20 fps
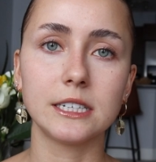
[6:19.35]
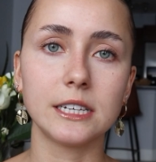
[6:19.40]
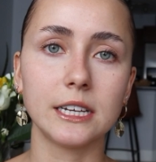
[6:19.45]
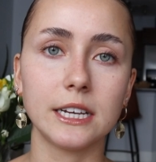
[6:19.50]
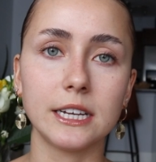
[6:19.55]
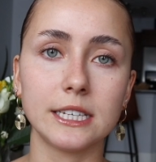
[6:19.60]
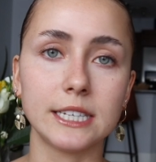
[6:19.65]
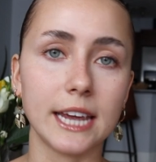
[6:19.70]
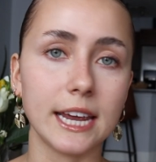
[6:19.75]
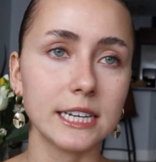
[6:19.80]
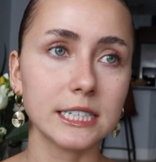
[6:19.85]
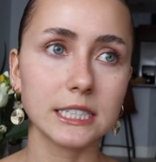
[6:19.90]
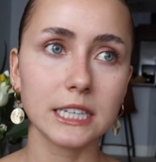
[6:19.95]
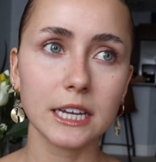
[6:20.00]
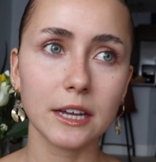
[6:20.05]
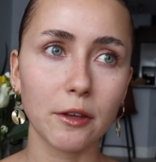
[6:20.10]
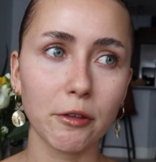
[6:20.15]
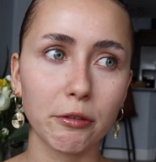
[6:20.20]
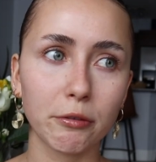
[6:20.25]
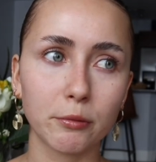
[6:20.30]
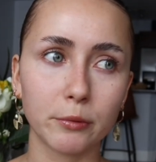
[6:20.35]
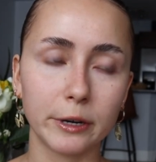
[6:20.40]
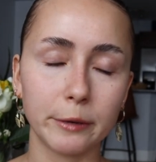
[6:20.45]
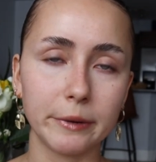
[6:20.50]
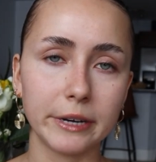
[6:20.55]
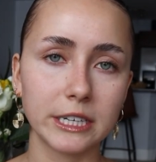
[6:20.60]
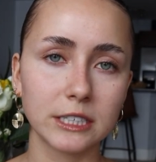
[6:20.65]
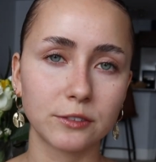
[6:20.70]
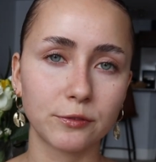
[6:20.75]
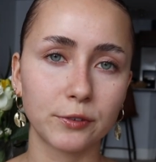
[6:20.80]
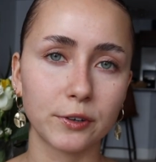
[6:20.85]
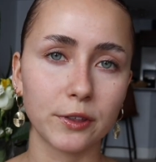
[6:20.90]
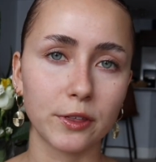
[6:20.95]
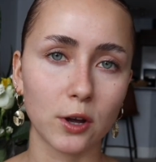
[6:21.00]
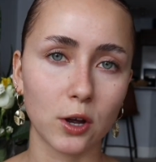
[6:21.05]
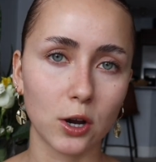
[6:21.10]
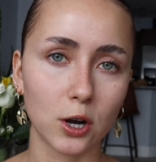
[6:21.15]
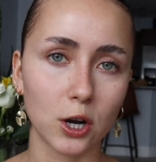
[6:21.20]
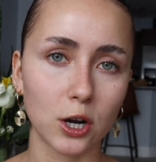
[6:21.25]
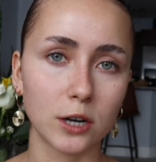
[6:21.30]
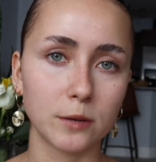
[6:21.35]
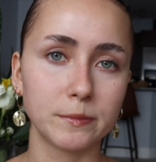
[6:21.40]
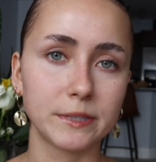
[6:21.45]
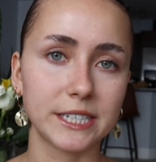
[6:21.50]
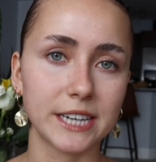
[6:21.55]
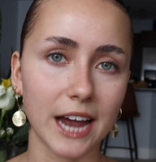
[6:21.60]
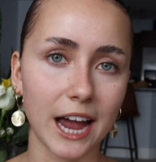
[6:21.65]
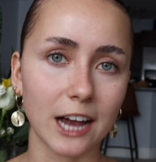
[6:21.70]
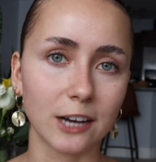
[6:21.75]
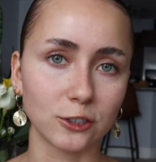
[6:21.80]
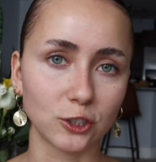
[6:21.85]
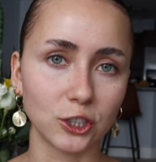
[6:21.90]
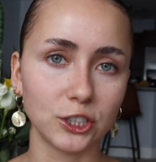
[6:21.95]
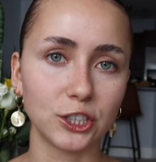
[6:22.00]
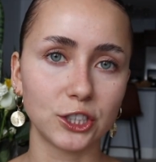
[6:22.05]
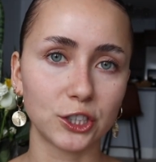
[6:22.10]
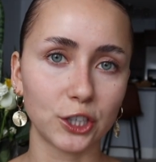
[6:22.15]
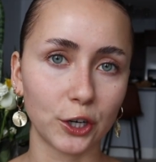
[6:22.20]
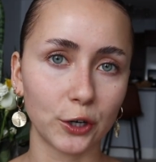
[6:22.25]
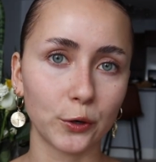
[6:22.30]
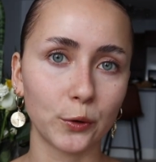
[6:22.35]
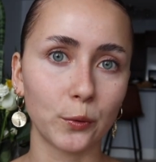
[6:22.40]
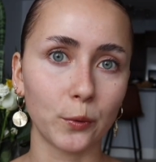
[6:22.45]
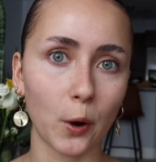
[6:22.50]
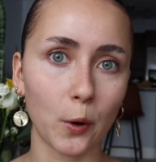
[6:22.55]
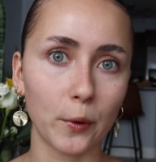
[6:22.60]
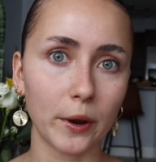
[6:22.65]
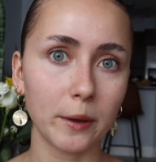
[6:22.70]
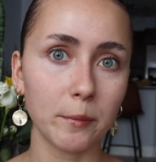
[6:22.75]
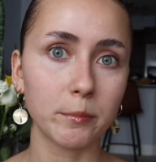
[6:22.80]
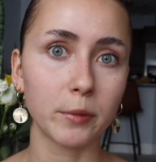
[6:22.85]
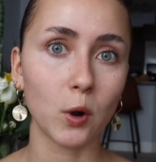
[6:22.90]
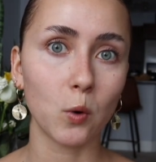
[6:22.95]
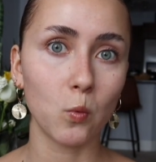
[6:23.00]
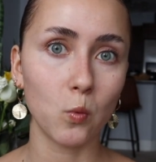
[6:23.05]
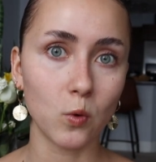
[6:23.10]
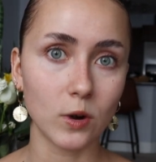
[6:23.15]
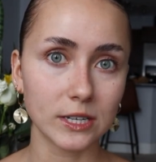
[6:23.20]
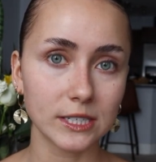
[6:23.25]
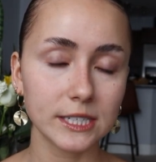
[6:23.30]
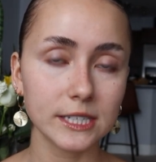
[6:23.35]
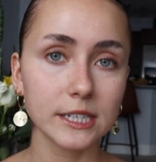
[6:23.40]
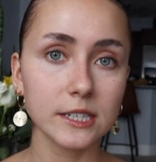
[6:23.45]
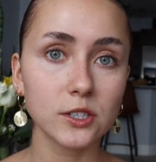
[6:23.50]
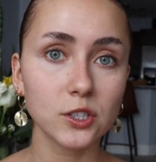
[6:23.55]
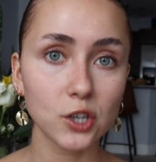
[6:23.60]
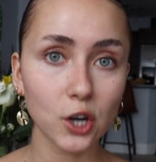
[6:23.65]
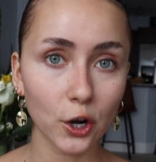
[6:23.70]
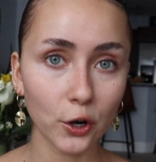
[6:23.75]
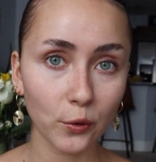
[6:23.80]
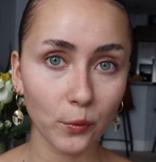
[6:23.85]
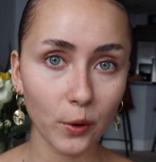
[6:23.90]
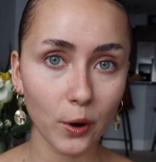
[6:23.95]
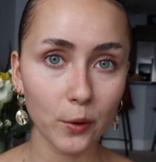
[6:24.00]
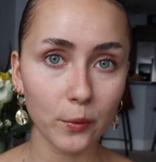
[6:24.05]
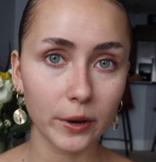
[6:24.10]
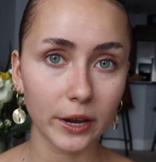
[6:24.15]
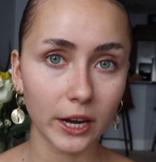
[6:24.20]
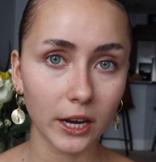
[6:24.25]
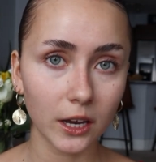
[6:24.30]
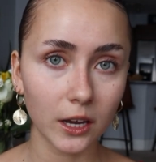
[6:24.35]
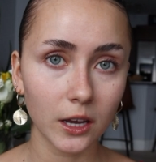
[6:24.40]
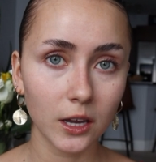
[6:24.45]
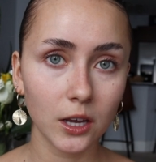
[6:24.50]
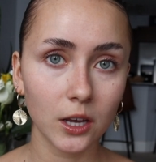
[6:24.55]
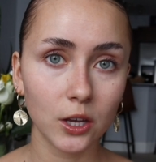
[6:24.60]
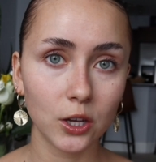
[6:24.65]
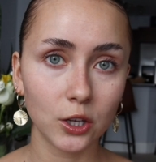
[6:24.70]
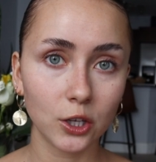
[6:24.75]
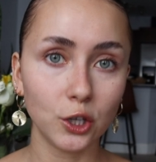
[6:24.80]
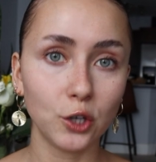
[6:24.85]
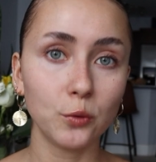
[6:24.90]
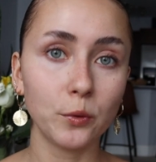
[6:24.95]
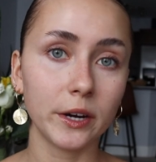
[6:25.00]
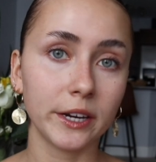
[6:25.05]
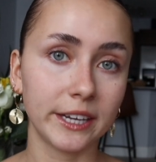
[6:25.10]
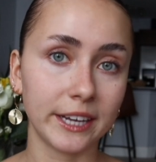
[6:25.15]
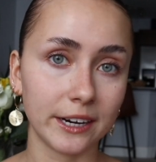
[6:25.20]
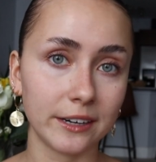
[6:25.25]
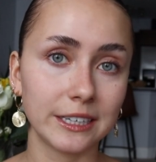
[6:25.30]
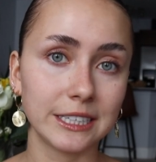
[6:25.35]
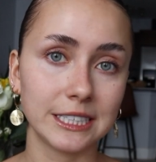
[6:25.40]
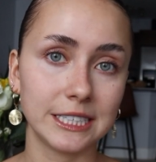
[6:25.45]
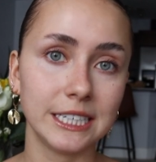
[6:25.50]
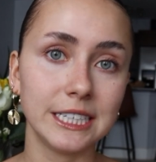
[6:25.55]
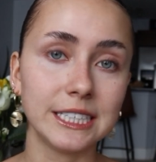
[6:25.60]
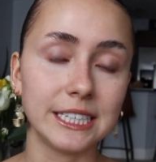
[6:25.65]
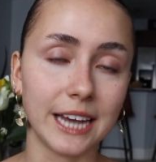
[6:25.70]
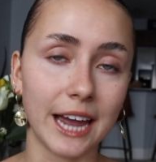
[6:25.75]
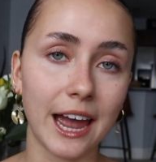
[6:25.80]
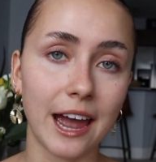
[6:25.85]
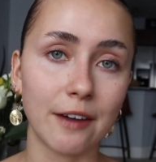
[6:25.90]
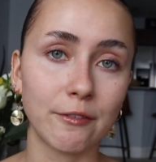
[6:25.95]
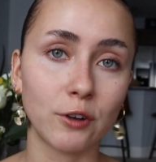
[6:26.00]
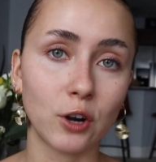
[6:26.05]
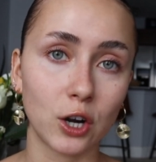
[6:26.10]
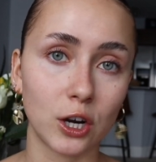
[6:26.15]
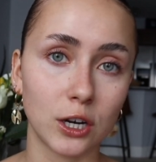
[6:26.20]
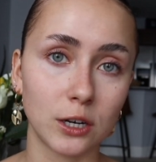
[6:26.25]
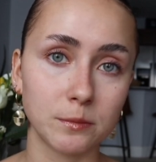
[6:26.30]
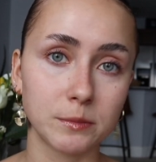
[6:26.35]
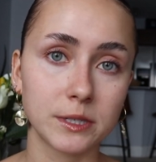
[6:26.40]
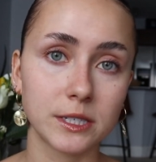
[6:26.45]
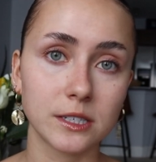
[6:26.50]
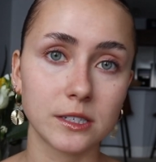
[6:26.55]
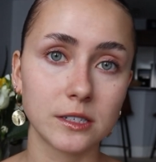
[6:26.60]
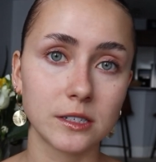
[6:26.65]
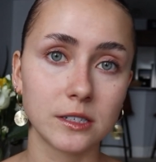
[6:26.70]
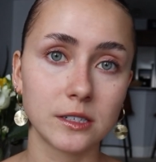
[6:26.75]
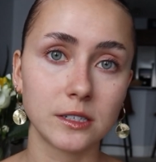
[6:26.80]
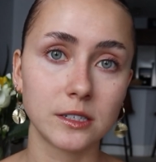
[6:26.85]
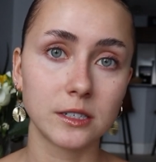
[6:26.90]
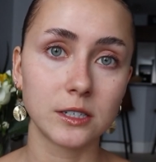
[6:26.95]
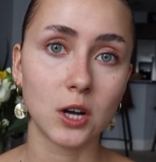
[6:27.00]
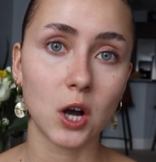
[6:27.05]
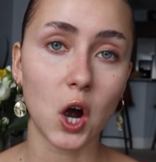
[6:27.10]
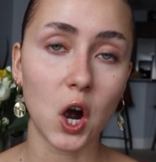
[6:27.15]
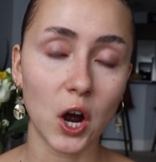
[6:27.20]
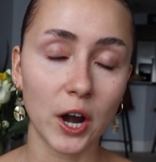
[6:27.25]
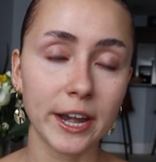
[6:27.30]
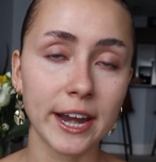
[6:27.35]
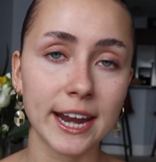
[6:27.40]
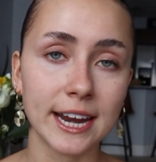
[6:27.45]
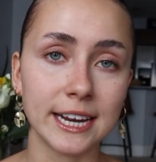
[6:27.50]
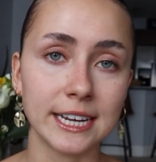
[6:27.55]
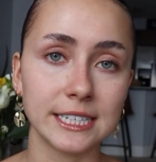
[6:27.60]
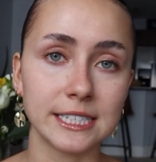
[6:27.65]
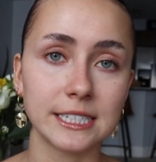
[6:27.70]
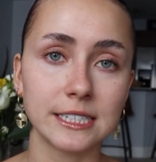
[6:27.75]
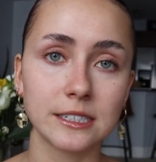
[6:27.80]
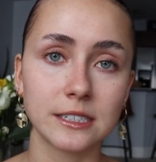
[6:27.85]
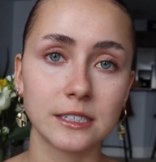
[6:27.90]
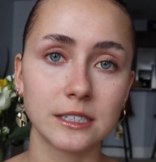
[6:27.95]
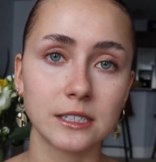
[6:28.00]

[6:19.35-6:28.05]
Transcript: it takes like three weeks for the herbs to actually start growing, but once they start growing, you are guaranteed to have herbs on hand